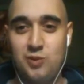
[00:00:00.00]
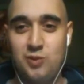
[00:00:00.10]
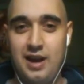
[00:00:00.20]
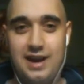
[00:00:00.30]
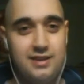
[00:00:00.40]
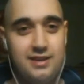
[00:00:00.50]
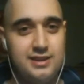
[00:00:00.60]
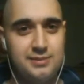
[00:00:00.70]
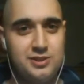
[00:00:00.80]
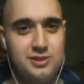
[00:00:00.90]
why
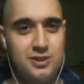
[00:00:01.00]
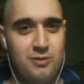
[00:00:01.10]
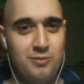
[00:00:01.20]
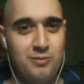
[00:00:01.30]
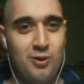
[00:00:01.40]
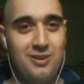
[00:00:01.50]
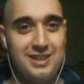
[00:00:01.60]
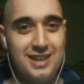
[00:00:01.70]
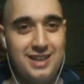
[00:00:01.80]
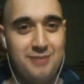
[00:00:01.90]
atheism is so immoral.
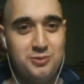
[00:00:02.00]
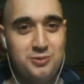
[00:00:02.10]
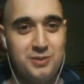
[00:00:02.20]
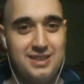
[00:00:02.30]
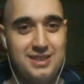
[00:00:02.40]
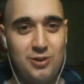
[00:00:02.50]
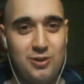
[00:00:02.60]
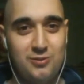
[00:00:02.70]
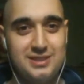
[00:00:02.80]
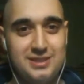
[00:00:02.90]
It comes with this
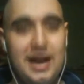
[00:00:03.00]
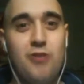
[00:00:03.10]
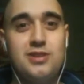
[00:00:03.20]
whole doubt